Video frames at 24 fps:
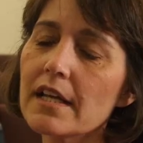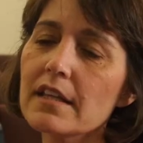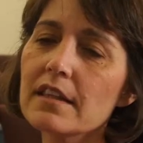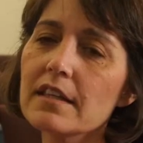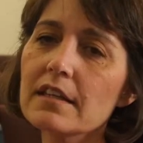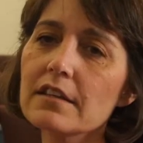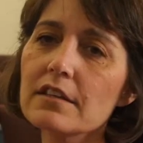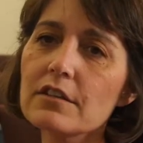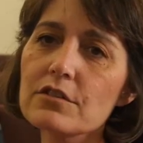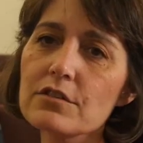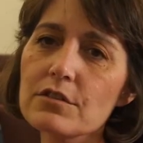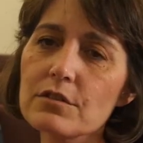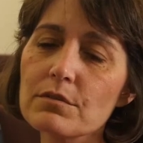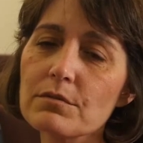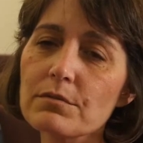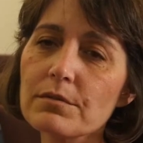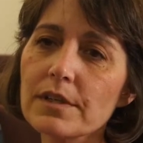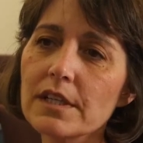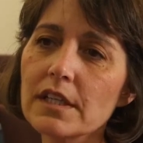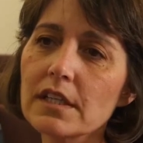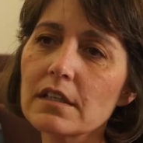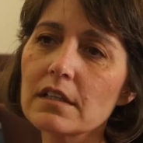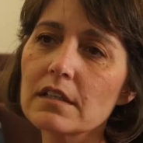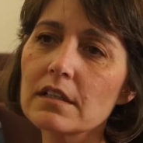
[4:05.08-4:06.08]
I think there's
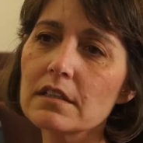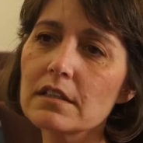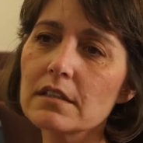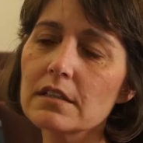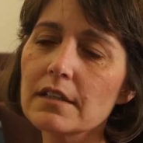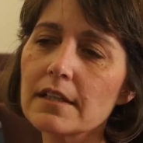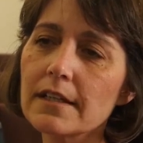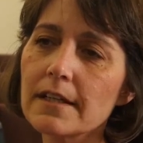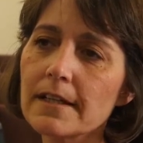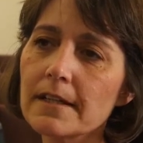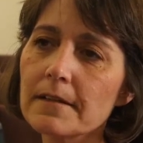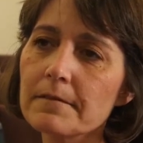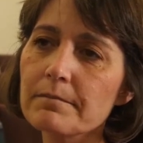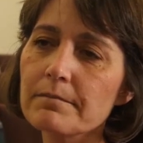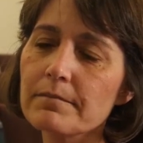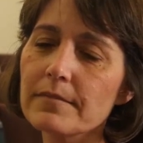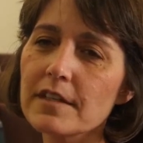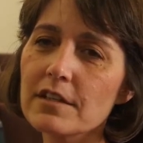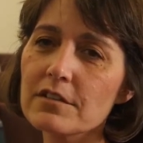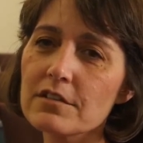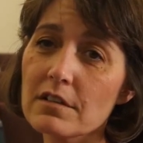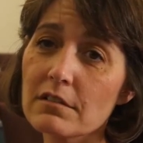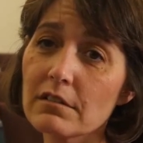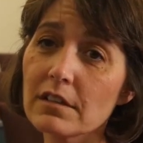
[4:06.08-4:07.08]

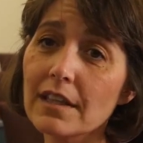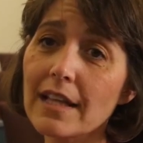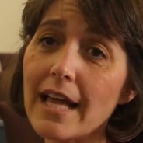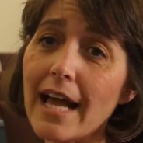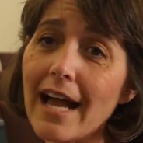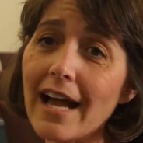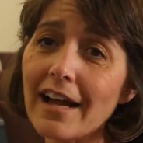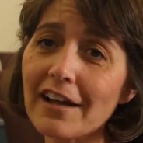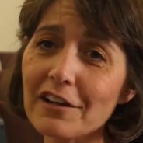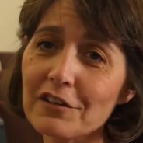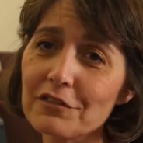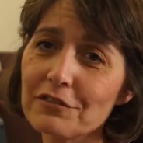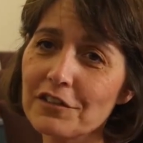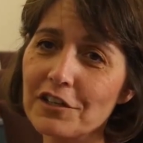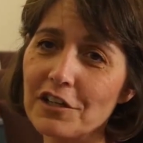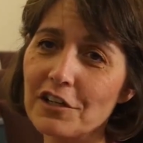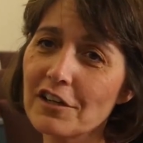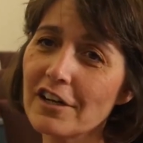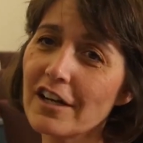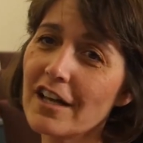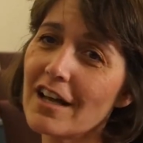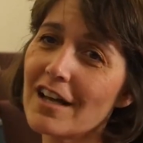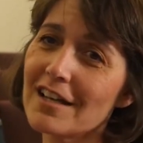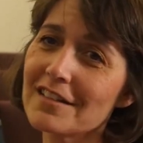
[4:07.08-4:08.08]
there's a lack of
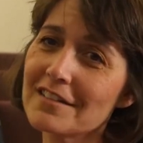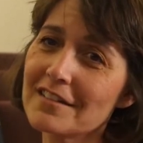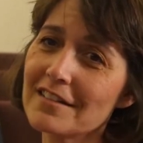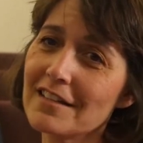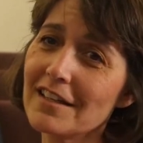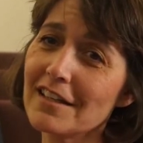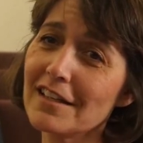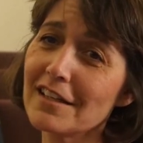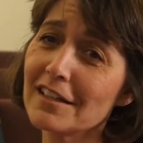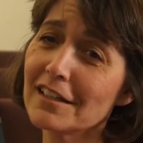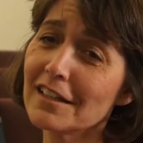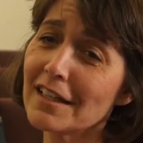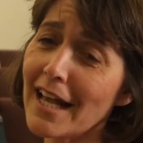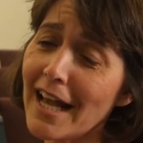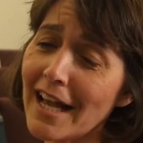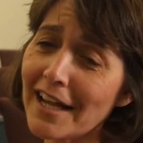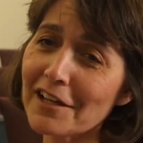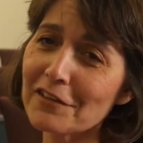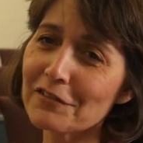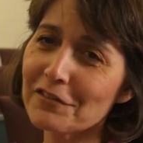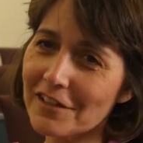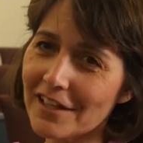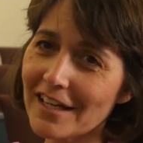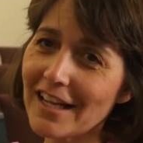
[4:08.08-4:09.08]
curiosity and a
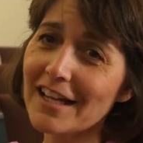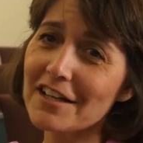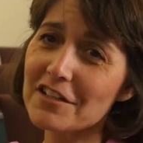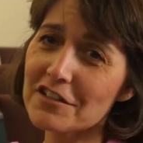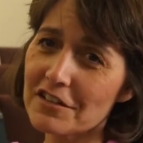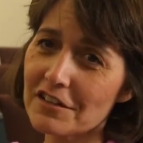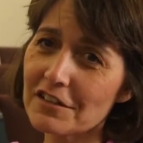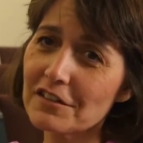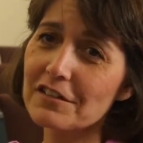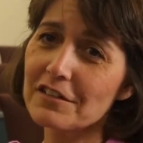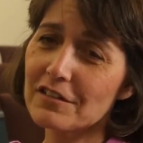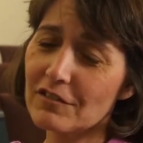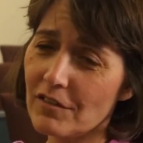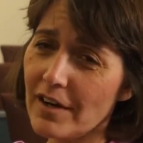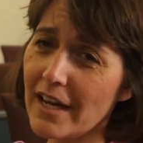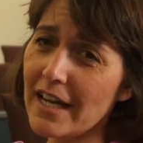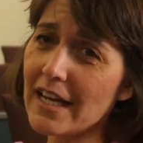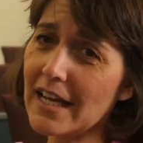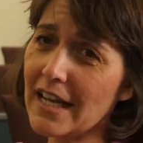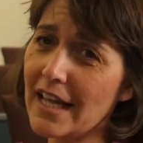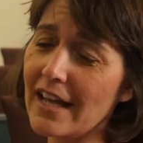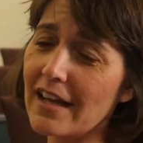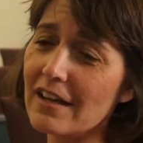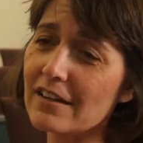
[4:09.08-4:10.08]
lack of connection
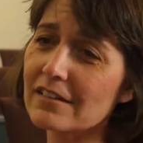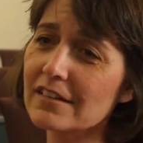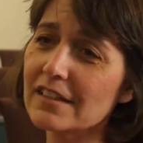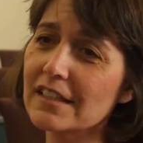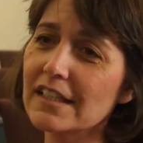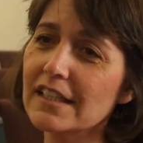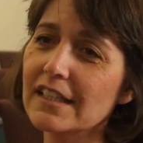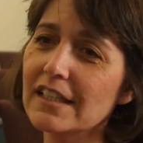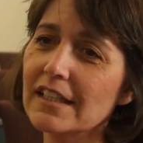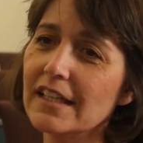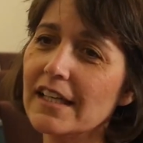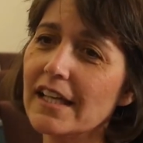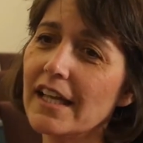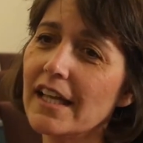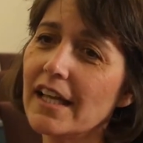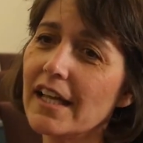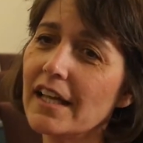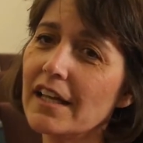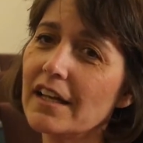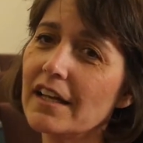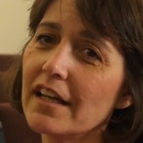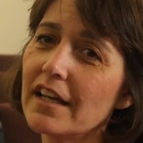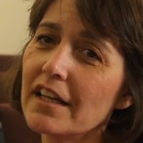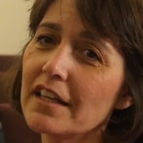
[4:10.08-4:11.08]
right now,
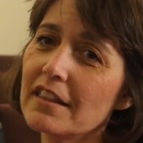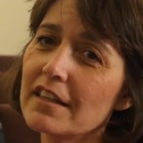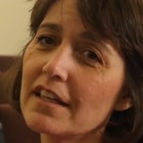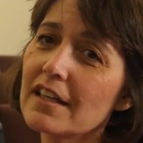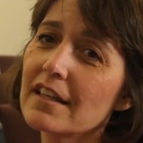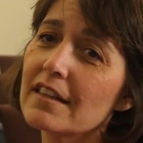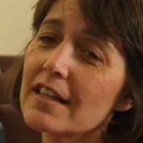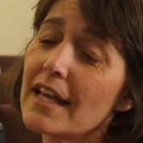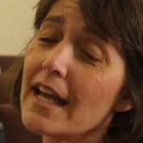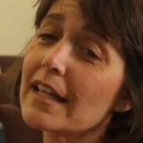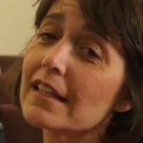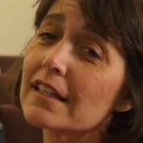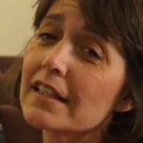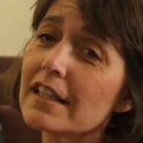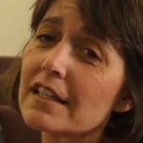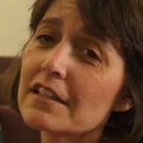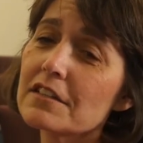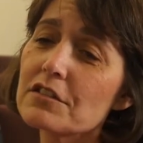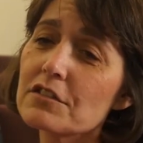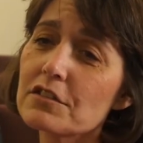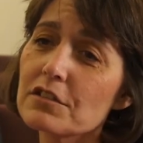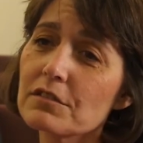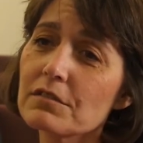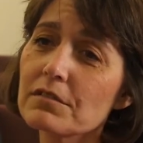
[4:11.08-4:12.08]
and I think that
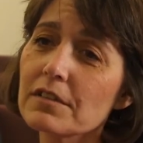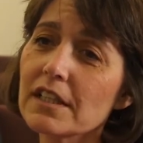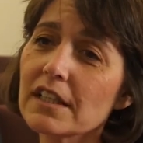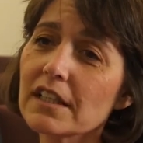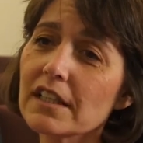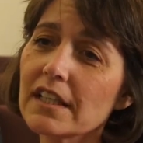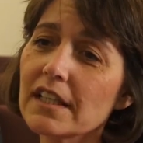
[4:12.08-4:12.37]
leads to